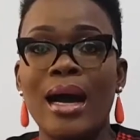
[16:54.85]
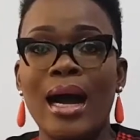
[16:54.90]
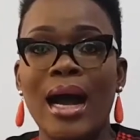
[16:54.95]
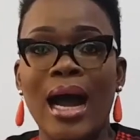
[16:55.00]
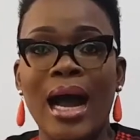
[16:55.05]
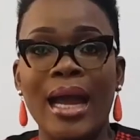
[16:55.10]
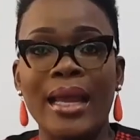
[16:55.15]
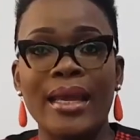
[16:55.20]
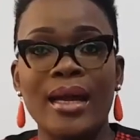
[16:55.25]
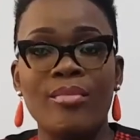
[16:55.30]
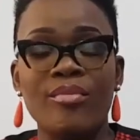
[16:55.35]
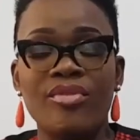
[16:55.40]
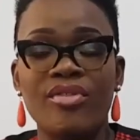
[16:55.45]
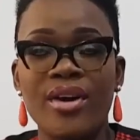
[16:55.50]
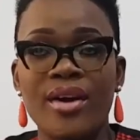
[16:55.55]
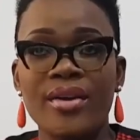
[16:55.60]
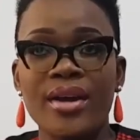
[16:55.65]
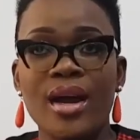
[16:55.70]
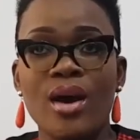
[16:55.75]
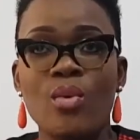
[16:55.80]
I am
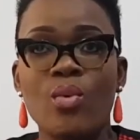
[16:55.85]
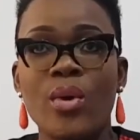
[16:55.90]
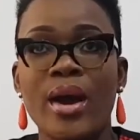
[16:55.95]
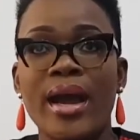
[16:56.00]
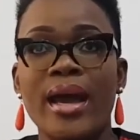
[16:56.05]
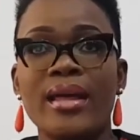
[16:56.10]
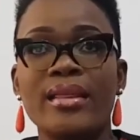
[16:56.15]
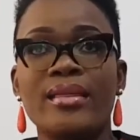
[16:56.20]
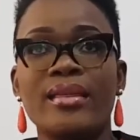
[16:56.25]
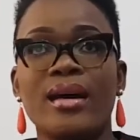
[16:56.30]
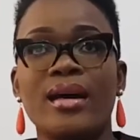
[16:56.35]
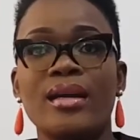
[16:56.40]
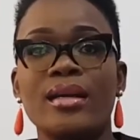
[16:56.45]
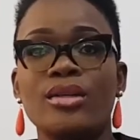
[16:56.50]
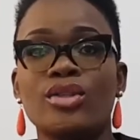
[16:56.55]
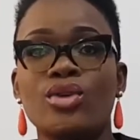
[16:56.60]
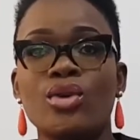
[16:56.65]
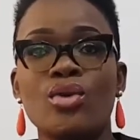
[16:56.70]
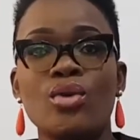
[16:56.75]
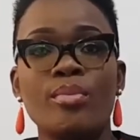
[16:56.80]
very aware that
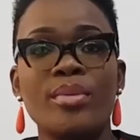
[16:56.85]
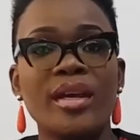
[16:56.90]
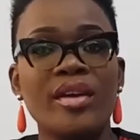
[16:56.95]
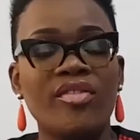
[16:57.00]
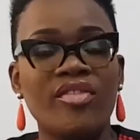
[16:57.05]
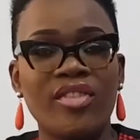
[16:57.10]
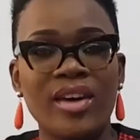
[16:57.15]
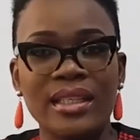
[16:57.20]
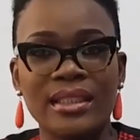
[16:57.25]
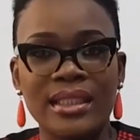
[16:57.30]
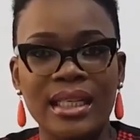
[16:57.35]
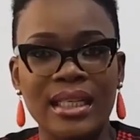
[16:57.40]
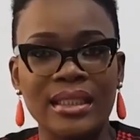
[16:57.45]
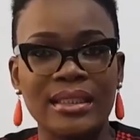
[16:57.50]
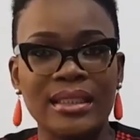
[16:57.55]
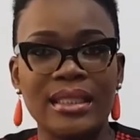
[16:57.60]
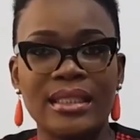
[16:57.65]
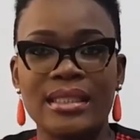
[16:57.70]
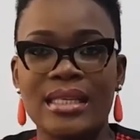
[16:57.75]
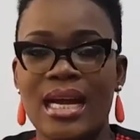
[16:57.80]
it's going to be a
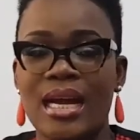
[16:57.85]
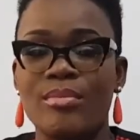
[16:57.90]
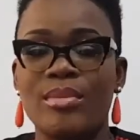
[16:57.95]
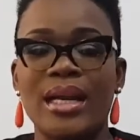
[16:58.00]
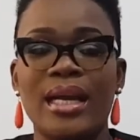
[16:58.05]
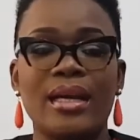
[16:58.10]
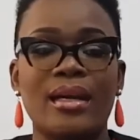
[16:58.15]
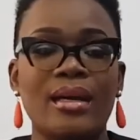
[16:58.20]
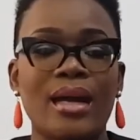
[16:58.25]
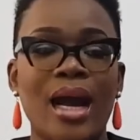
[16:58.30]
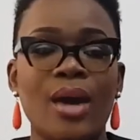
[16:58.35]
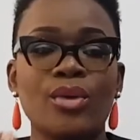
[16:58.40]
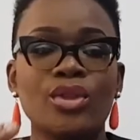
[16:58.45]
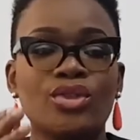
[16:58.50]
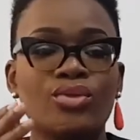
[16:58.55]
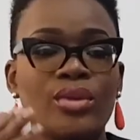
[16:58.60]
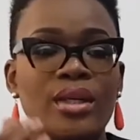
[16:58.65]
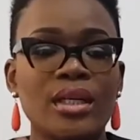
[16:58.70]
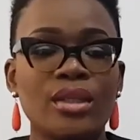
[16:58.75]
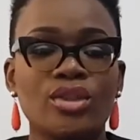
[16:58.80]
fantastic time. Like, I
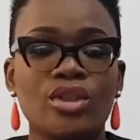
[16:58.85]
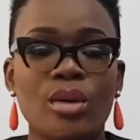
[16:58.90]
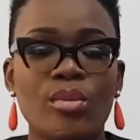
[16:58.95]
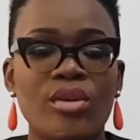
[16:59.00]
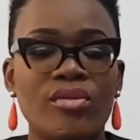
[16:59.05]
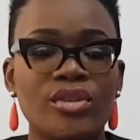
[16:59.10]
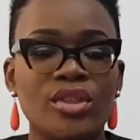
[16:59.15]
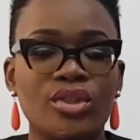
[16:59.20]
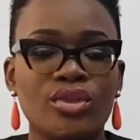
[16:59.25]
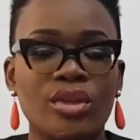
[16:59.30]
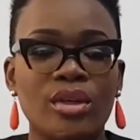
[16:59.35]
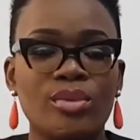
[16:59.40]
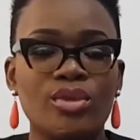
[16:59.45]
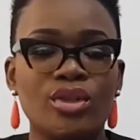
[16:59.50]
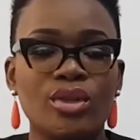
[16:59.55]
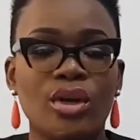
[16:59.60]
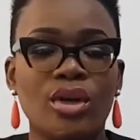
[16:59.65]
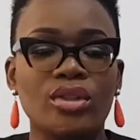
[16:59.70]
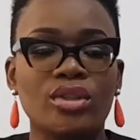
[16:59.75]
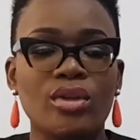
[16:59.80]
was reading some of the
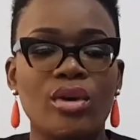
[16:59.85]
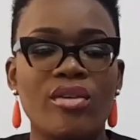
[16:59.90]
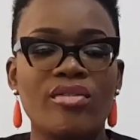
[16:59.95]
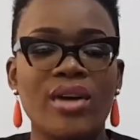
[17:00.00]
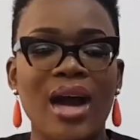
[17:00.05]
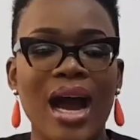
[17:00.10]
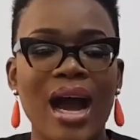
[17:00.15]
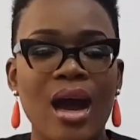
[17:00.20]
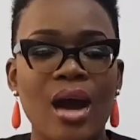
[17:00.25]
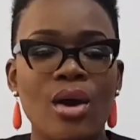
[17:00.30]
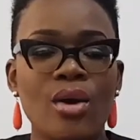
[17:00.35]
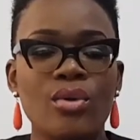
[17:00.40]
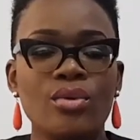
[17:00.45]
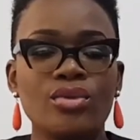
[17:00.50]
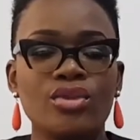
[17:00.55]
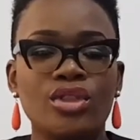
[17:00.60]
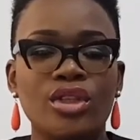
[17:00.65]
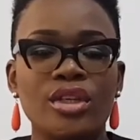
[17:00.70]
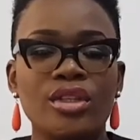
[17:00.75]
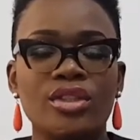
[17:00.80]
scriptures of how
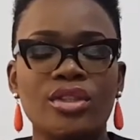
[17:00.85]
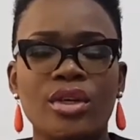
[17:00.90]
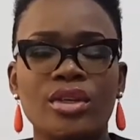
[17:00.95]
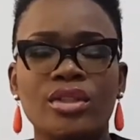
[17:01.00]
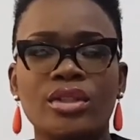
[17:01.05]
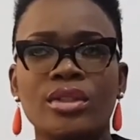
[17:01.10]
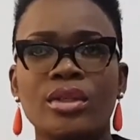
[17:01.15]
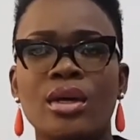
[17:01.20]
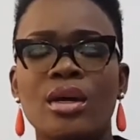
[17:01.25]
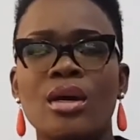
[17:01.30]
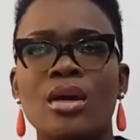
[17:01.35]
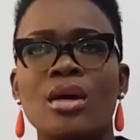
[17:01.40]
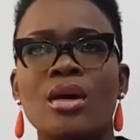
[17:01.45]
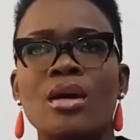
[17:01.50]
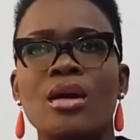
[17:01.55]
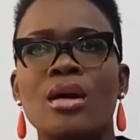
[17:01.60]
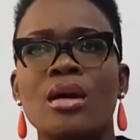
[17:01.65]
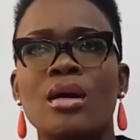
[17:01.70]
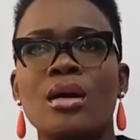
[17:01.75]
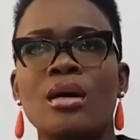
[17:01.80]
Jesus
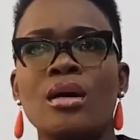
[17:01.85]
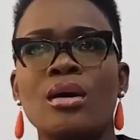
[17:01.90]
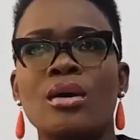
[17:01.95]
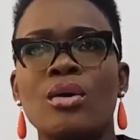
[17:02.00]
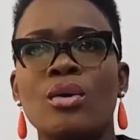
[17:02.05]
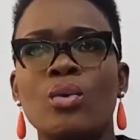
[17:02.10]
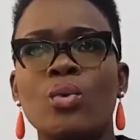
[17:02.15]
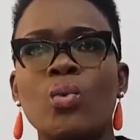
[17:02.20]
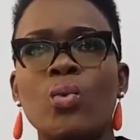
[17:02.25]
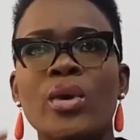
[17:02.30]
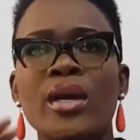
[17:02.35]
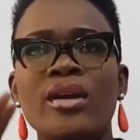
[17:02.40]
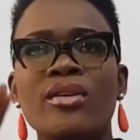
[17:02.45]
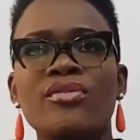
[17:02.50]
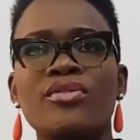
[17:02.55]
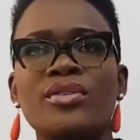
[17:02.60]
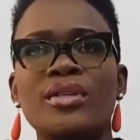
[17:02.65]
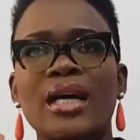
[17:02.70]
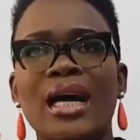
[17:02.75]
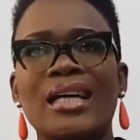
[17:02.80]

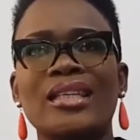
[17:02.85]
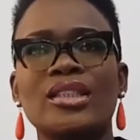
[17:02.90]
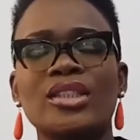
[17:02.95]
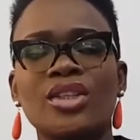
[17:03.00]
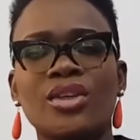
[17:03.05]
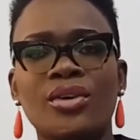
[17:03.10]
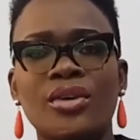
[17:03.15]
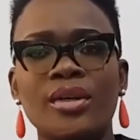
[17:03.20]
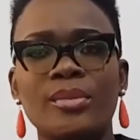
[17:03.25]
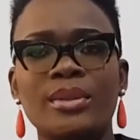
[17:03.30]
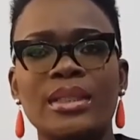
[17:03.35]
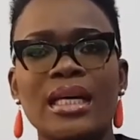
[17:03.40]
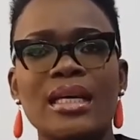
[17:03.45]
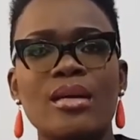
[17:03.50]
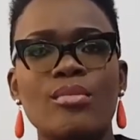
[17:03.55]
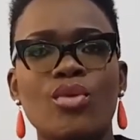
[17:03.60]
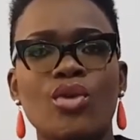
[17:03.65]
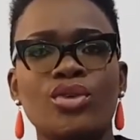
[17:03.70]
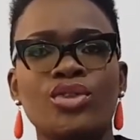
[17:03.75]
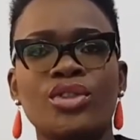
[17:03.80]
weaved and scripted
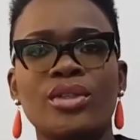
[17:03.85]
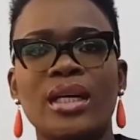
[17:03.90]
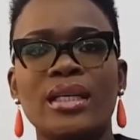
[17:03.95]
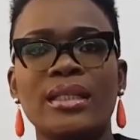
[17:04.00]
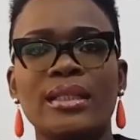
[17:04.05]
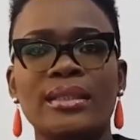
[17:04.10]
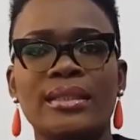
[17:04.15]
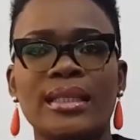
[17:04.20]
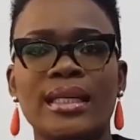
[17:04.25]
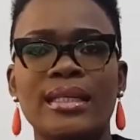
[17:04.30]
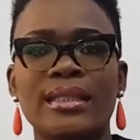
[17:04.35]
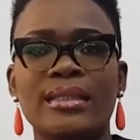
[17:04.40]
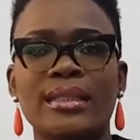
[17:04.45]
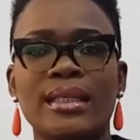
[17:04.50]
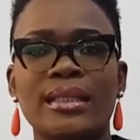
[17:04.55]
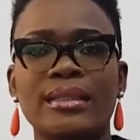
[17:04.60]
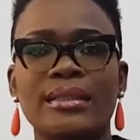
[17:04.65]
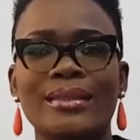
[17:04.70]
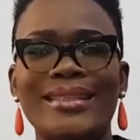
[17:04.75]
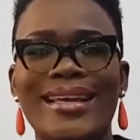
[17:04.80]
emotional intelligence